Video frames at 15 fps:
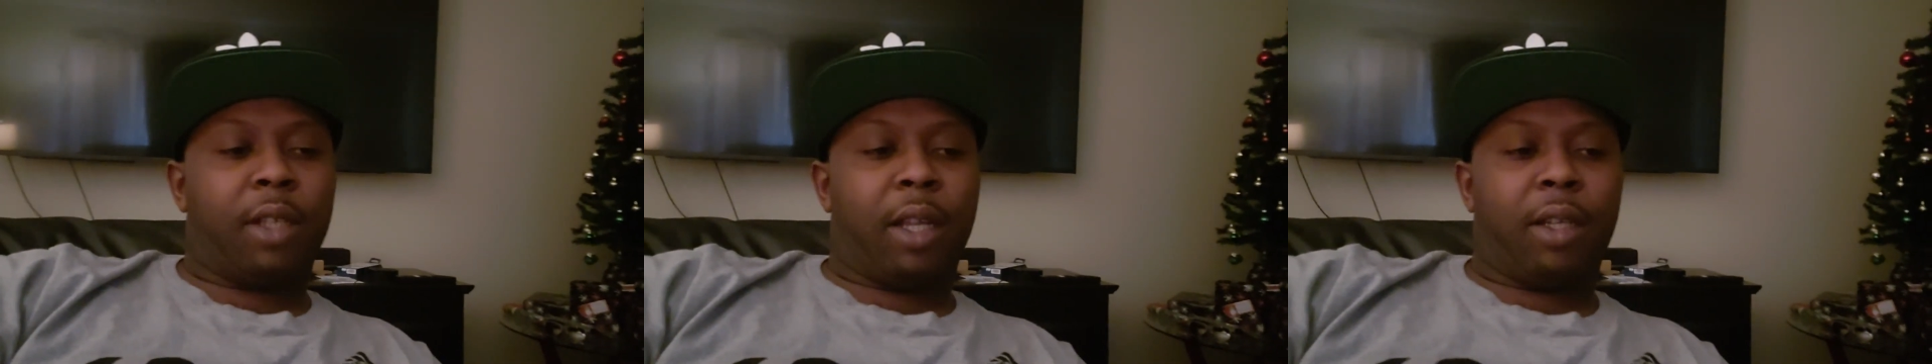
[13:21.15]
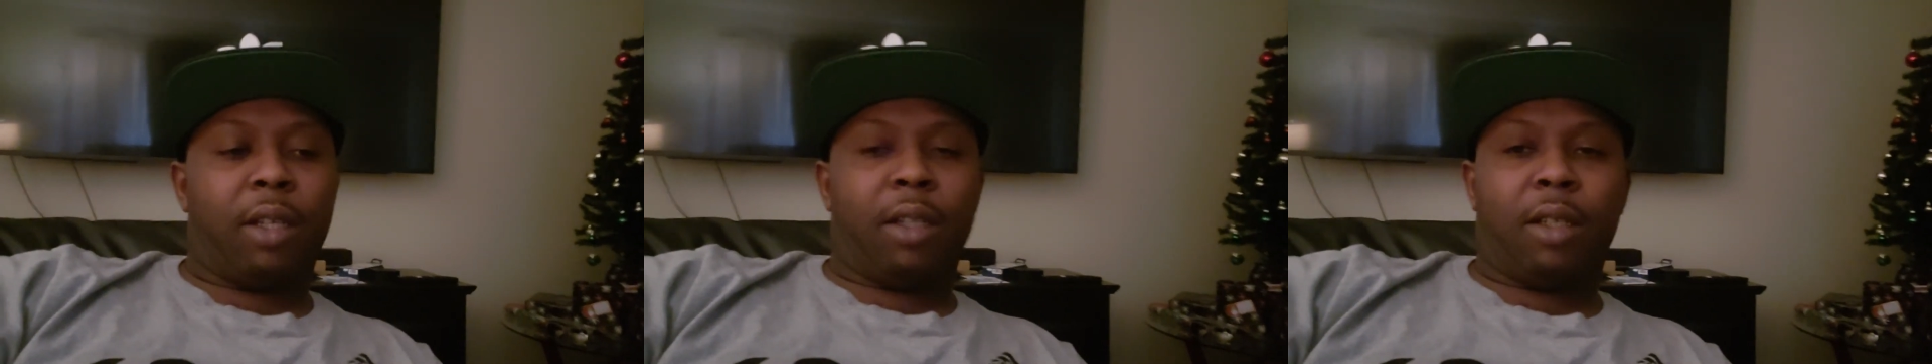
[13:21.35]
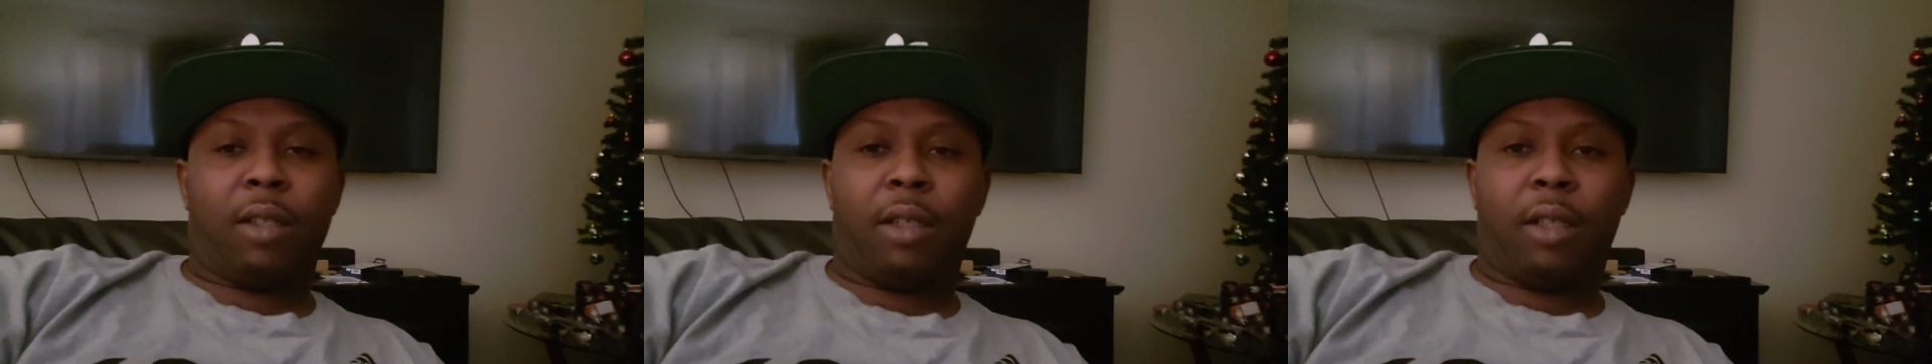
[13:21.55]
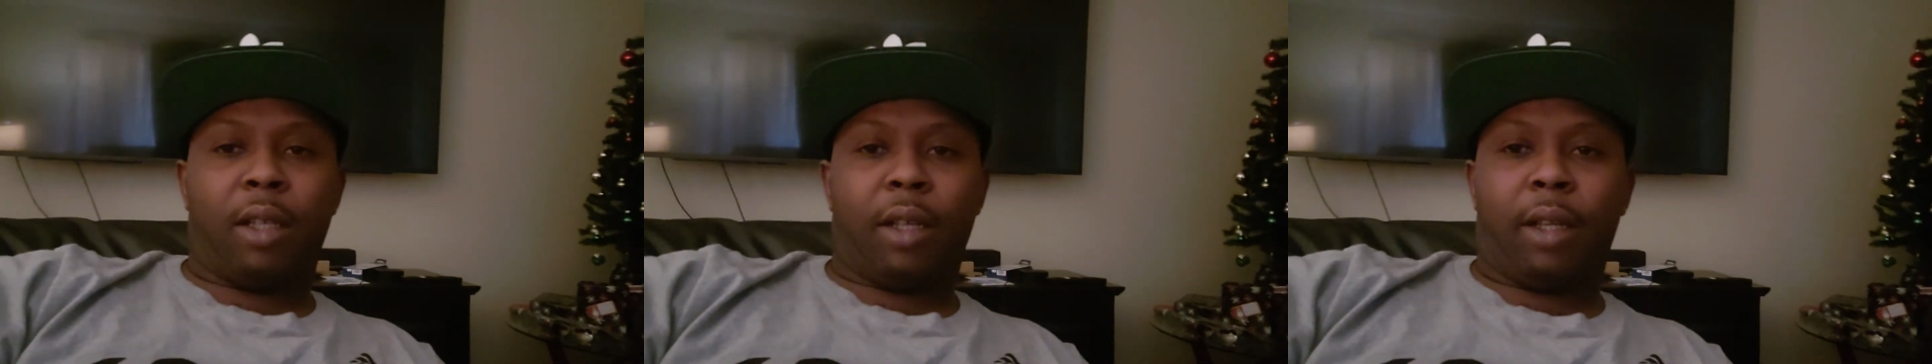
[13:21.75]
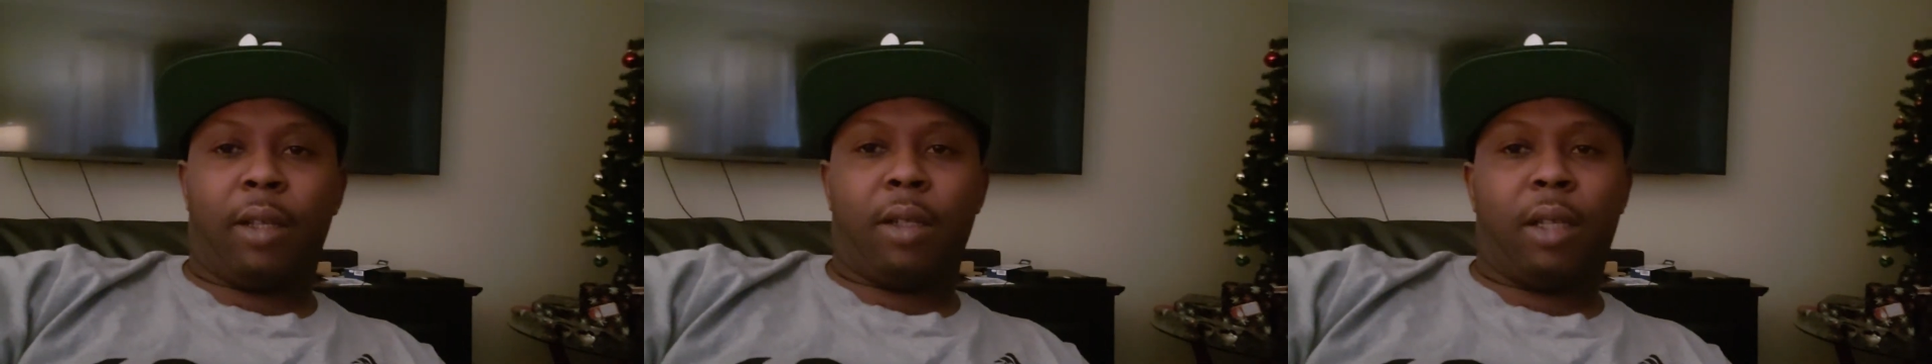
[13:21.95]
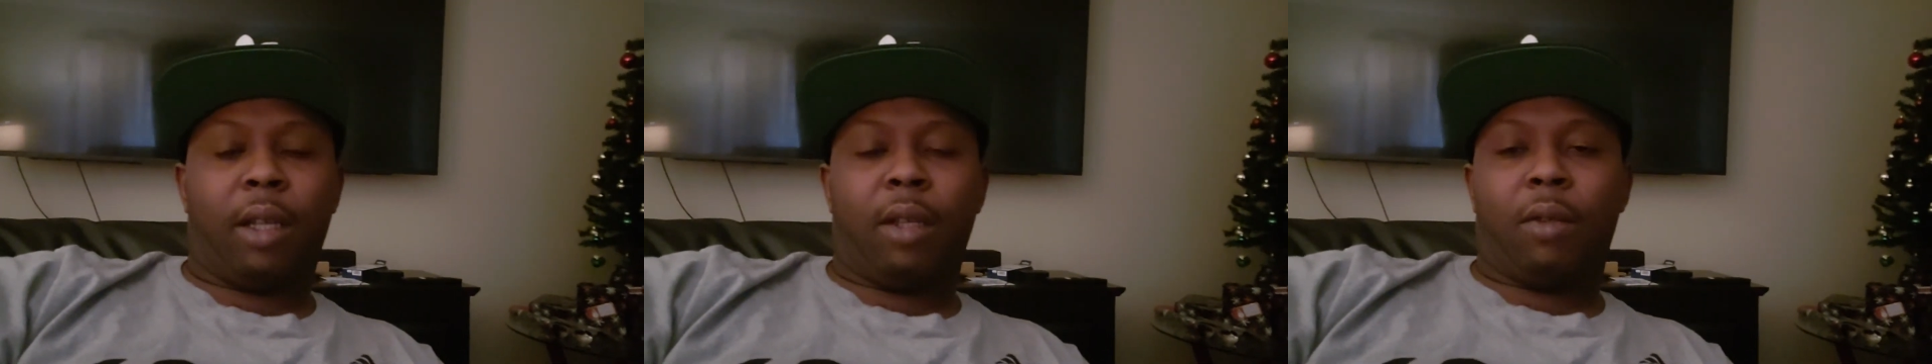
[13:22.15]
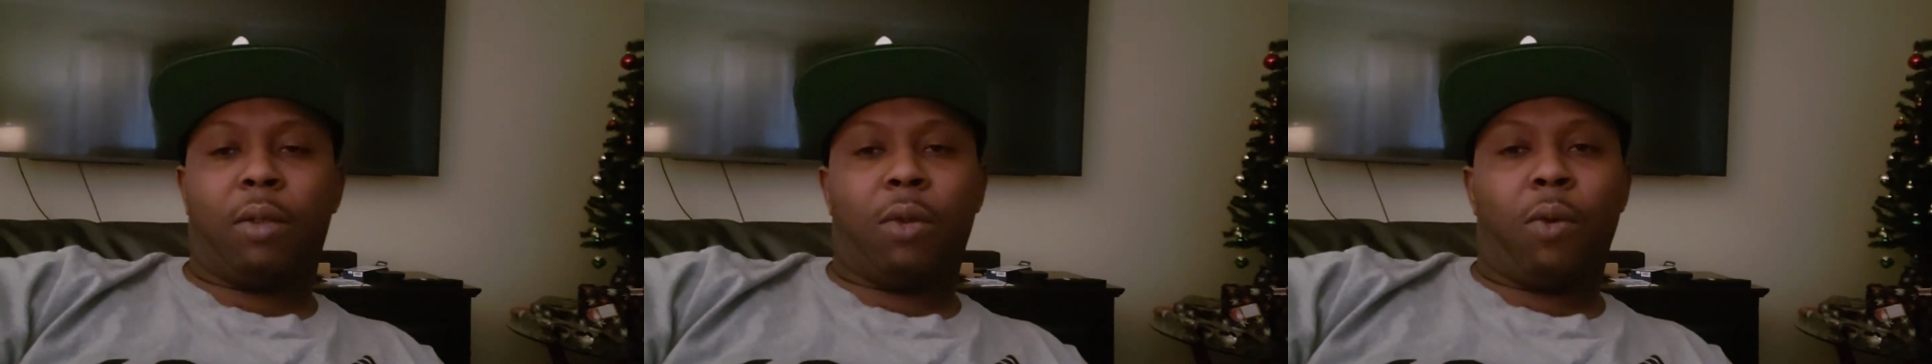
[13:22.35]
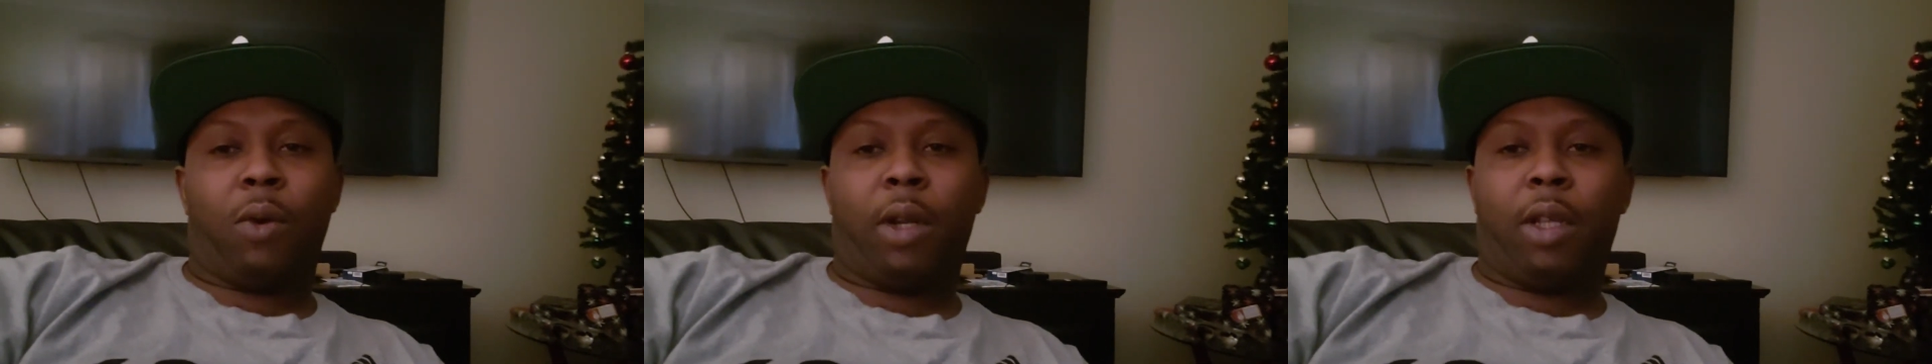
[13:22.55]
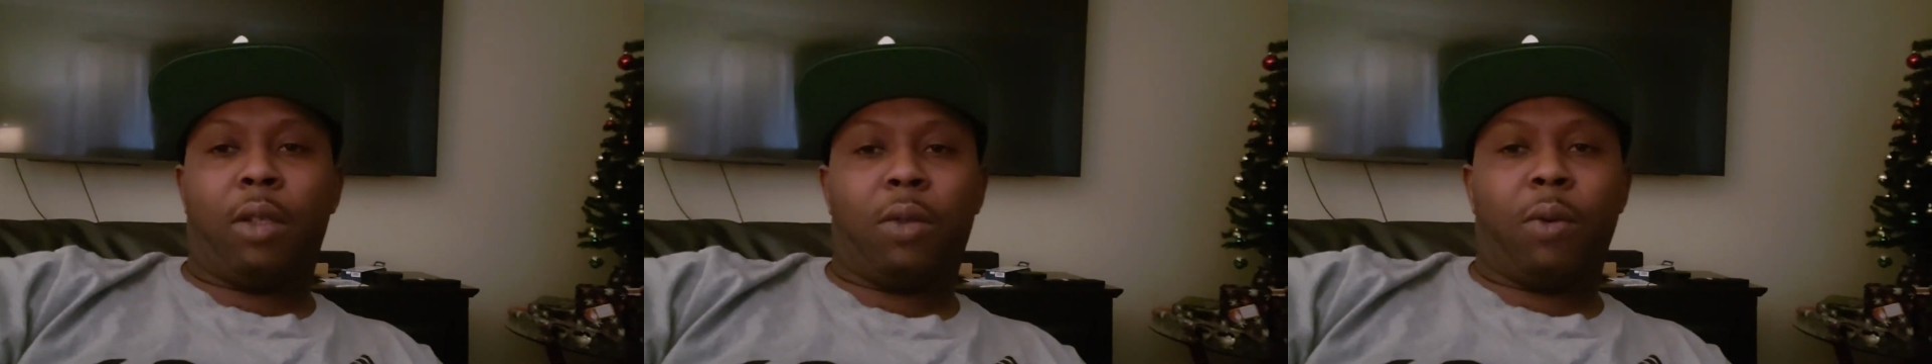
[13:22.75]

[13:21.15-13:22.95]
that did 20,